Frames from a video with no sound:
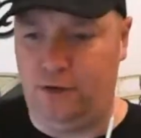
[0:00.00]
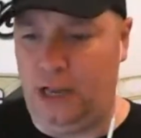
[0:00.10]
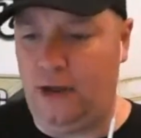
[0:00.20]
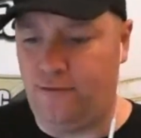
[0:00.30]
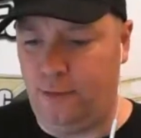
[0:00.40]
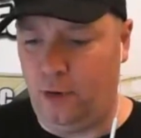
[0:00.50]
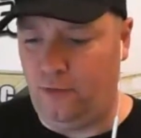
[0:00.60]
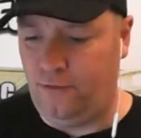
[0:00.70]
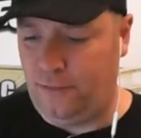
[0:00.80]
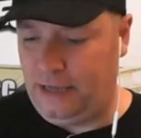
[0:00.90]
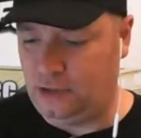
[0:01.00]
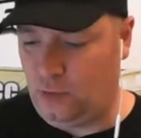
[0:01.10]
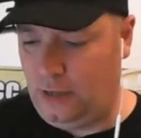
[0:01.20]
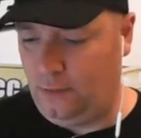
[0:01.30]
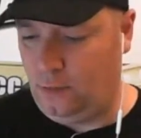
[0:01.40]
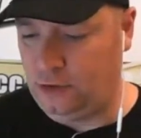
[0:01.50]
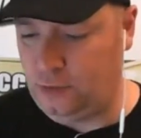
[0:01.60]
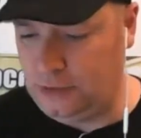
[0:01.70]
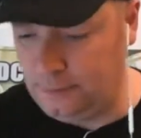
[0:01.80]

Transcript: a live report from that as well once we're